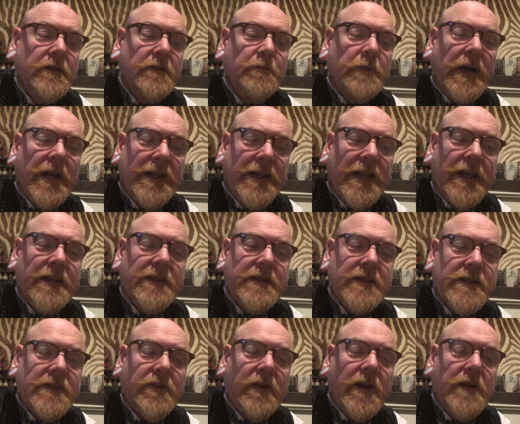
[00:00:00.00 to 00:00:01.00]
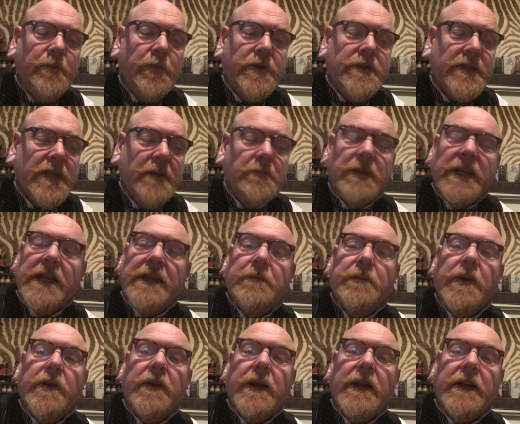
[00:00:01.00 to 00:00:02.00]
but I can't describe what I mean
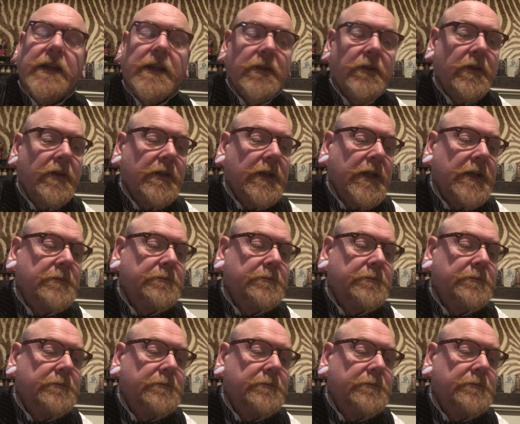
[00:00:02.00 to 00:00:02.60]
more accurately.